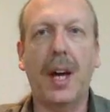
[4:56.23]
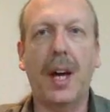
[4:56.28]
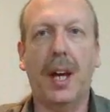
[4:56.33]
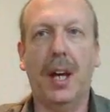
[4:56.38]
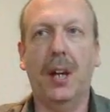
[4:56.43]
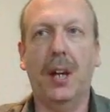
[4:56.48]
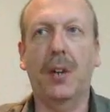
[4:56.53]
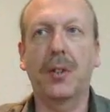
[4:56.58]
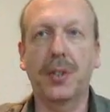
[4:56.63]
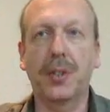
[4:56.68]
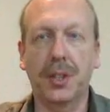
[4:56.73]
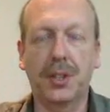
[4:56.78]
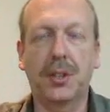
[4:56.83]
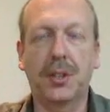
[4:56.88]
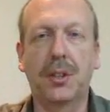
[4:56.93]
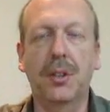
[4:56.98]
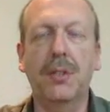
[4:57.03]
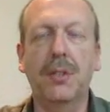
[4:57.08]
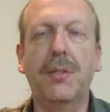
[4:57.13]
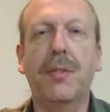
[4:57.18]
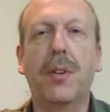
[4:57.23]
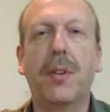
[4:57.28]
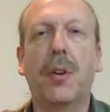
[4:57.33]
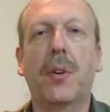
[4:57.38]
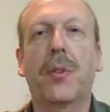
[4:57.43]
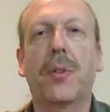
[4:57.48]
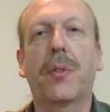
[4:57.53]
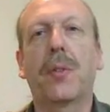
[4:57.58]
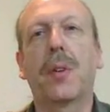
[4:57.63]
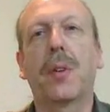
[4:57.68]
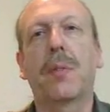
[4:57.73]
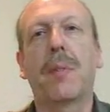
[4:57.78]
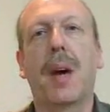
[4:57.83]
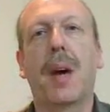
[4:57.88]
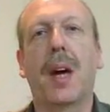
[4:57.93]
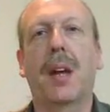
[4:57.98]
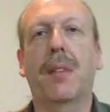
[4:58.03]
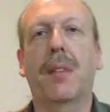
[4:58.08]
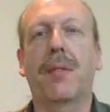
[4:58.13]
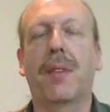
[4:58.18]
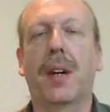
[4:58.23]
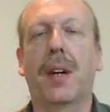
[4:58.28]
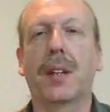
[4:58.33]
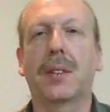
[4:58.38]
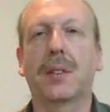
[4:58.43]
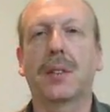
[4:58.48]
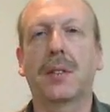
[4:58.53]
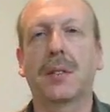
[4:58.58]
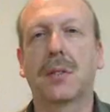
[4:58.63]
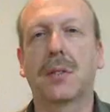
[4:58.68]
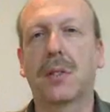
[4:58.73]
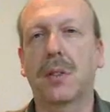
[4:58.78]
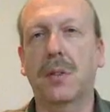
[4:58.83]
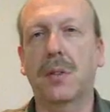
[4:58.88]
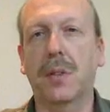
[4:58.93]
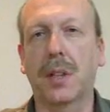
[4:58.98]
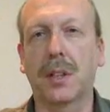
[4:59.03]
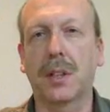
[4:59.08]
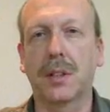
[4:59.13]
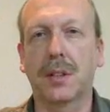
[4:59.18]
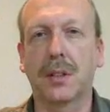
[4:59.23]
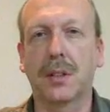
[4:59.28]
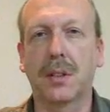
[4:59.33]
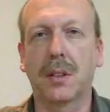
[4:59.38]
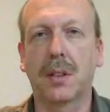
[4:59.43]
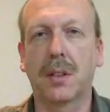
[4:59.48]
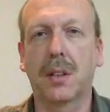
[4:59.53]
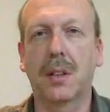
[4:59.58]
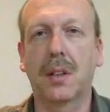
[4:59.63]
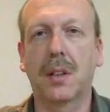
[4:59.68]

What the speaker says: that energy to flow through and manifest to us.